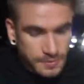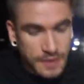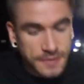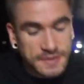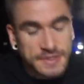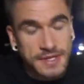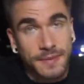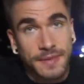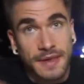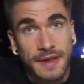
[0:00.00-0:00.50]
It
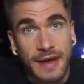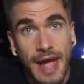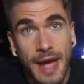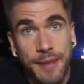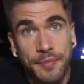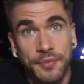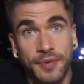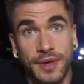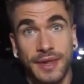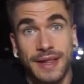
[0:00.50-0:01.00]
was something that
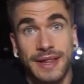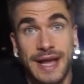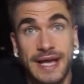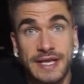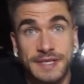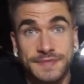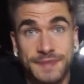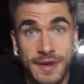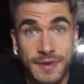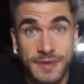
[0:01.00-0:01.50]
happened really
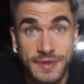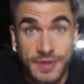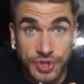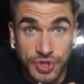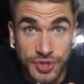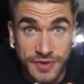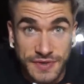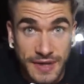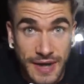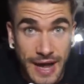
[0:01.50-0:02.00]
last minute. I wasn't
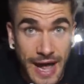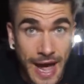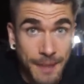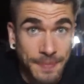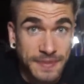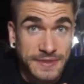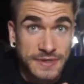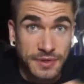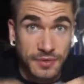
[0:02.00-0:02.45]
sure it was going to happen,